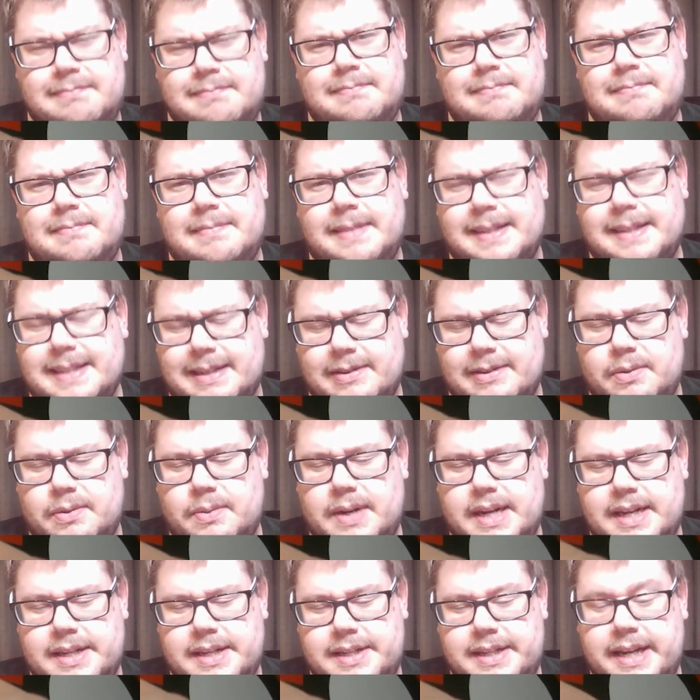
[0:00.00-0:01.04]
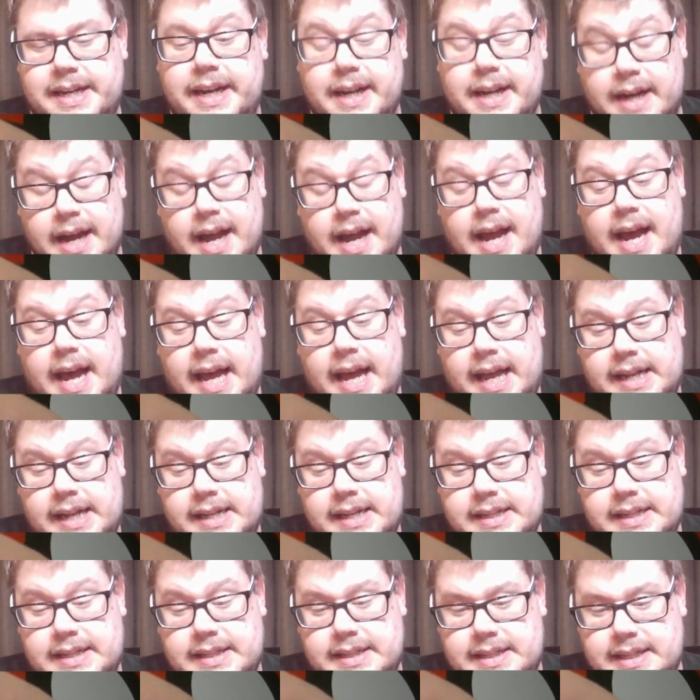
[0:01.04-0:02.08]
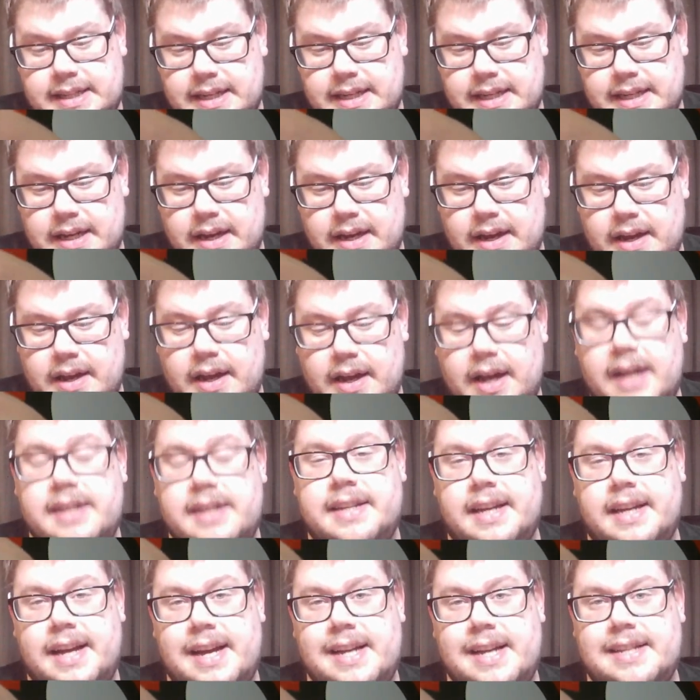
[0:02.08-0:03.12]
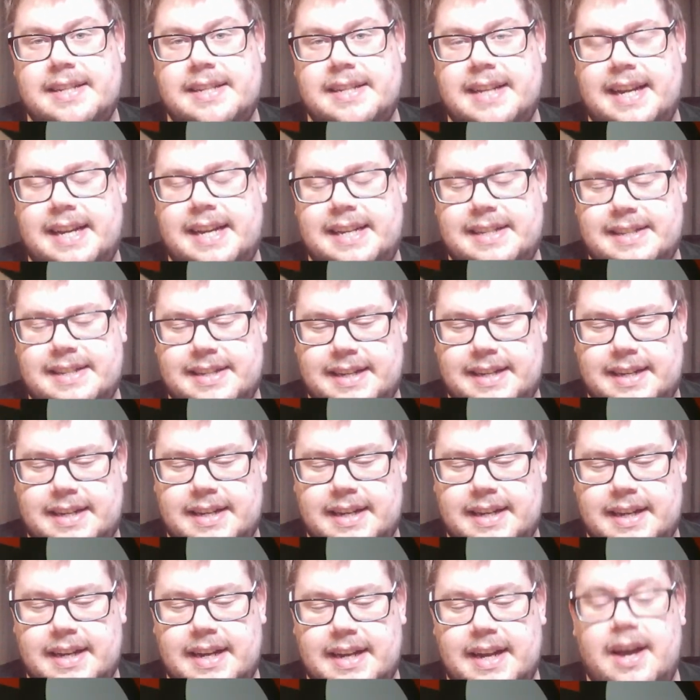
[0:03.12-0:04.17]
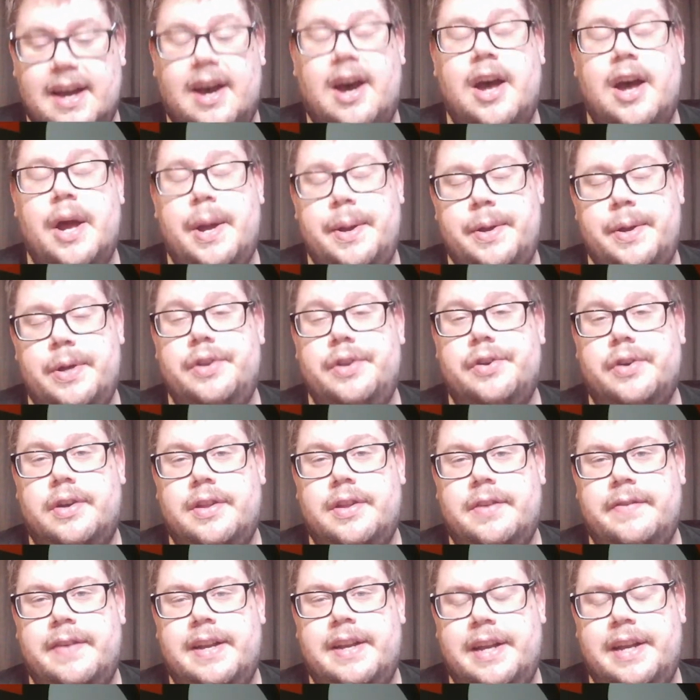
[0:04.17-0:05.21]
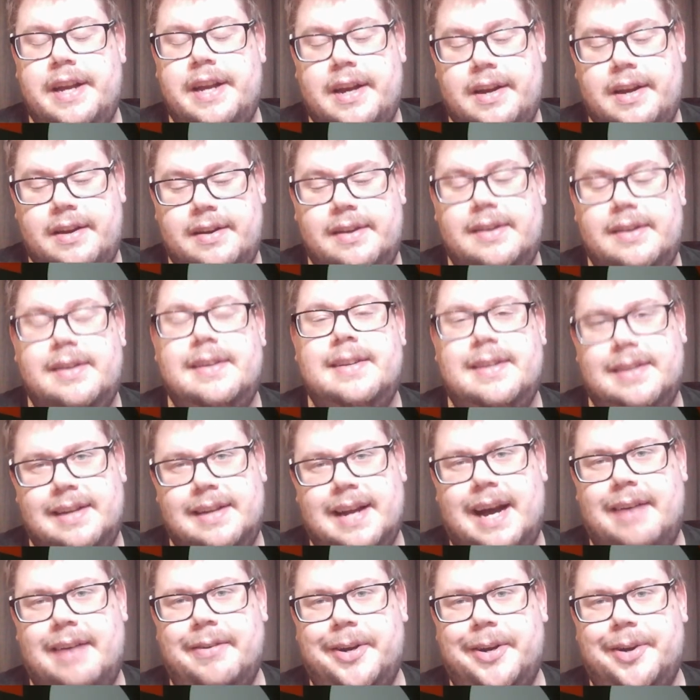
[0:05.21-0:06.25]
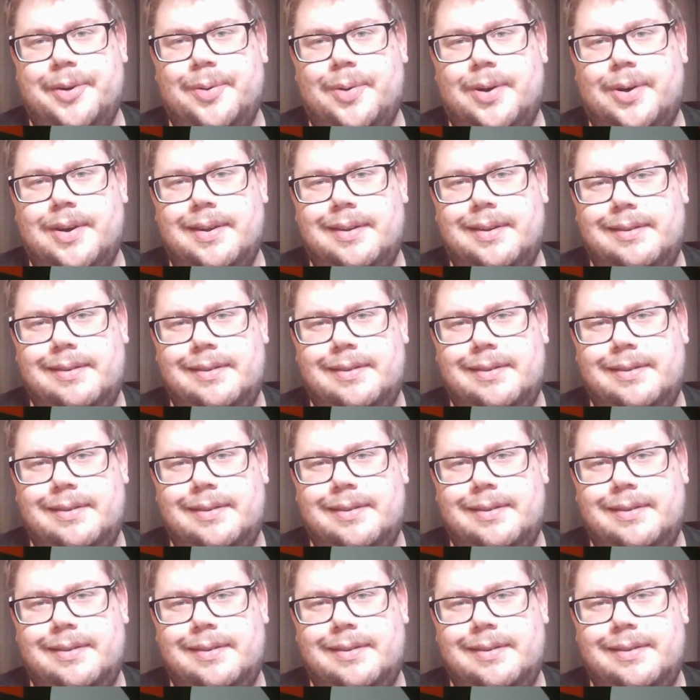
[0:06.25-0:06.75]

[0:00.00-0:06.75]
that sounded weird actually, and a Turtonator. I hope you enjoyed the video. Have a good one.